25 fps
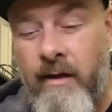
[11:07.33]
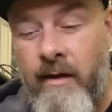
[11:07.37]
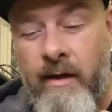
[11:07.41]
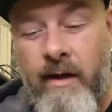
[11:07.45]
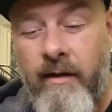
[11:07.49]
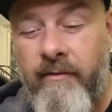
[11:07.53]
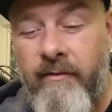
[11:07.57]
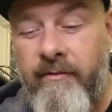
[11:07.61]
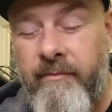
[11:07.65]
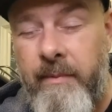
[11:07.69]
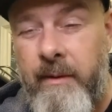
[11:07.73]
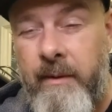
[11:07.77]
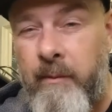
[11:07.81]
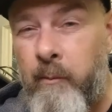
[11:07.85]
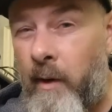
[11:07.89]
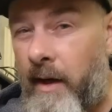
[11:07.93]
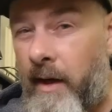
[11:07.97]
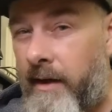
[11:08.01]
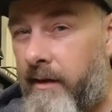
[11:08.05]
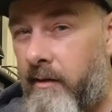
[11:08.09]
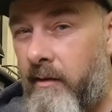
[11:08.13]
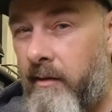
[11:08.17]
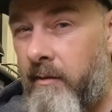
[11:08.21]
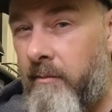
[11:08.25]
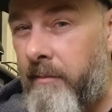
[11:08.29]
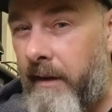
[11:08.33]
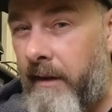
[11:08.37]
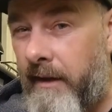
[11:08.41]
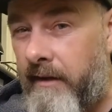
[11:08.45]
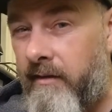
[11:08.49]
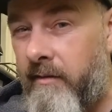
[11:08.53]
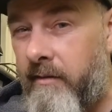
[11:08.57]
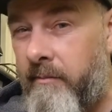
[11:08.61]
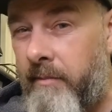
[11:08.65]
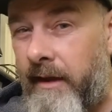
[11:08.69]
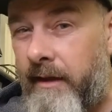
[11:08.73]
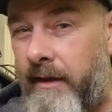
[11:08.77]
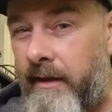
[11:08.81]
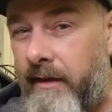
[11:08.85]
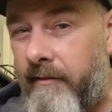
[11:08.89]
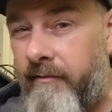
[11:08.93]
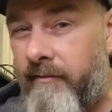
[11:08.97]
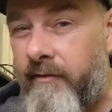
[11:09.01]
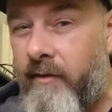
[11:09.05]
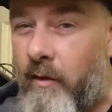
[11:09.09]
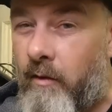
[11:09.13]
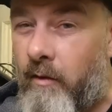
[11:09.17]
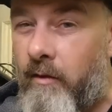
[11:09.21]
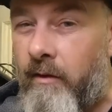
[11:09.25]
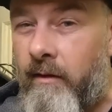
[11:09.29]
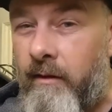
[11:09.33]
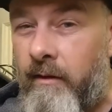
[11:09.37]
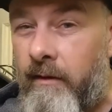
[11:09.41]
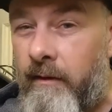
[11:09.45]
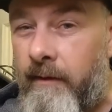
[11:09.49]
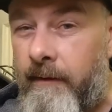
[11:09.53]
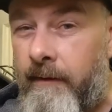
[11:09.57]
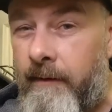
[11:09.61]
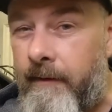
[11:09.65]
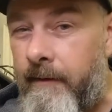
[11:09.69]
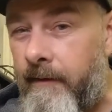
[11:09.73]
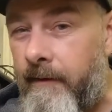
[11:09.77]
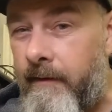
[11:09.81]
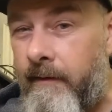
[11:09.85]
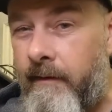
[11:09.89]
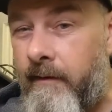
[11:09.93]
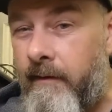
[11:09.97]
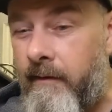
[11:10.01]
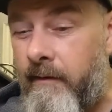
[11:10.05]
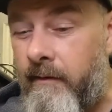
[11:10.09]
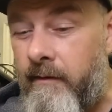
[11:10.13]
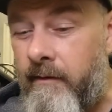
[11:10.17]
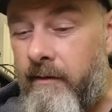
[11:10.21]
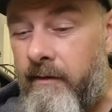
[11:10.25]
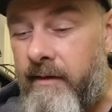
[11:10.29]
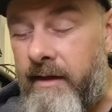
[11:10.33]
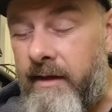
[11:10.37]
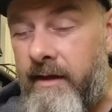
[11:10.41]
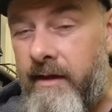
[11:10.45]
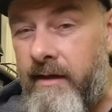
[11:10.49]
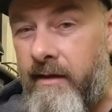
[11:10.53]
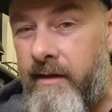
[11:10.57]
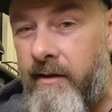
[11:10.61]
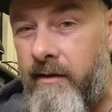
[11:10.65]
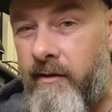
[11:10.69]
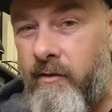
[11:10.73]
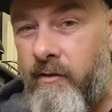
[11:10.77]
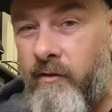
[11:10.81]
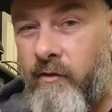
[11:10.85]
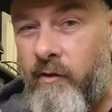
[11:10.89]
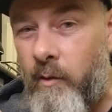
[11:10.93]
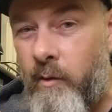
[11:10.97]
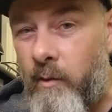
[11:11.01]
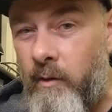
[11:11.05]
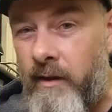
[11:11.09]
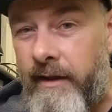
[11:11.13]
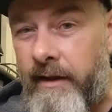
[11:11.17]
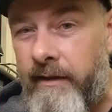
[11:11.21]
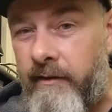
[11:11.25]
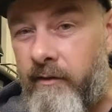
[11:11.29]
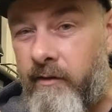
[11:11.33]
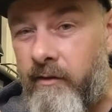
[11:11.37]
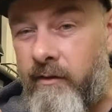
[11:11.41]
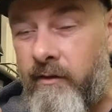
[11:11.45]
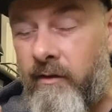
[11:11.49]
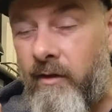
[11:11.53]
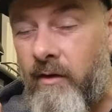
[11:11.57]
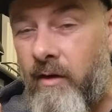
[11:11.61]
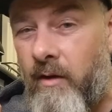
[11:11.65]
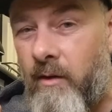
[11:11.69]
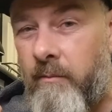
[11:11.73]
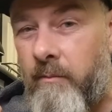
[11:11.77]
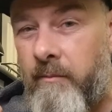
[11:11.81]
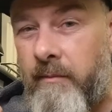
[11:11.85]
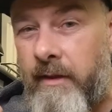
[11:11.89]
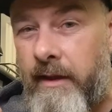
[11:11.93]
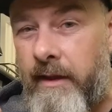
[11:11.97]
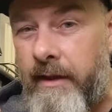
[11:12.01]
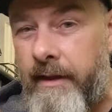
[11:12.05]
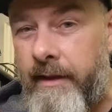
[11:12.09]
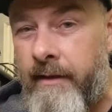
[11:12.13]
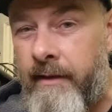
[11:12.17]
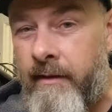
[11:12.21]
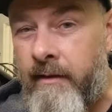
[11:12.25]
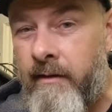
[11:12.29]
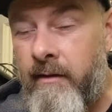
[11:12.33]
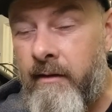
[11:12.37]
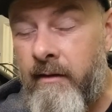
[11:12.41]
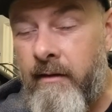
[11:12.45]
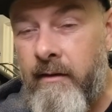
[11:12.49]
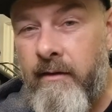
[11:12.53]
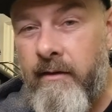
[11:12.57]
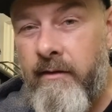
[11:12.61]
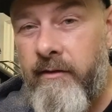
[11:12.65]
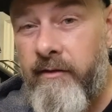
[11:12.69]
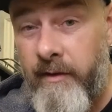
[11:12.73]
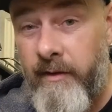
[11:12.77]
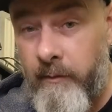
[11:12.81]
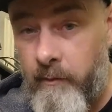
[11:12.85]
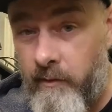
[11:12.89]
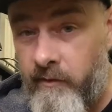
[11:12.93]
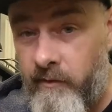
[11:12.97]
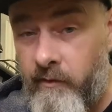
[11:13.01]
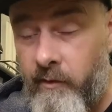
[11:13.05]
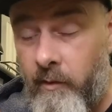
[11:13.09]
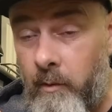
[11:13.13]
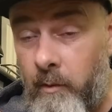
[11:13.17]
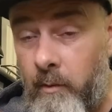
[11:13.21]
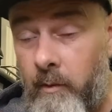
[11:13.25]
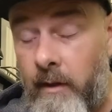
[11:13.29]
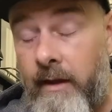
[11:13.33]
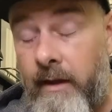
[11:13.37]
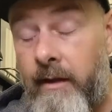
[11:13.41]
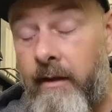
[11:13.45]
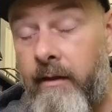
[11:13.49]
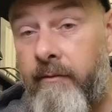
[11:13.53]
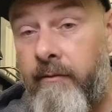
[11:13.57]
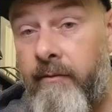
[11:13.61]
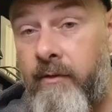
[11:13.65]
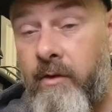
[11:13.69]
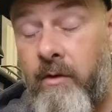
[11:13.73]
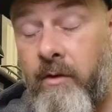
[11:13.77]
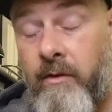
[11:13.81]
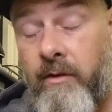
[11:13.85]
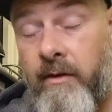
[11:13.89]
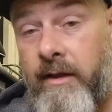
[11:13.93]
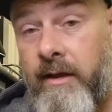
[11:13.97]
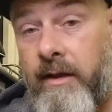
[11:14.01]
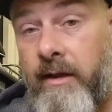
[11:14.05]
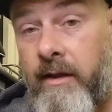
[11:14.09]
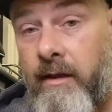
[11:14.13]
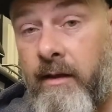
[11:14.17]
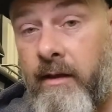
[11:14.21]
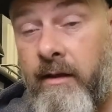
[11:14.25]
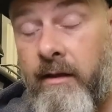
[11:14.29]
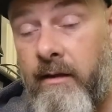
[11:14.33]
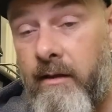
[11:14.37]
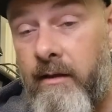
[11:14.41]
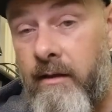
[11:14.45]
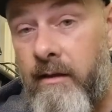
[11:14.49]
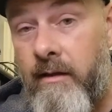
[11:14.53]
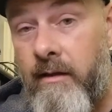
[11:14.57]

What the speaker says: I've been riding them back to back. I've got the dual action on my Series 2, and I've got the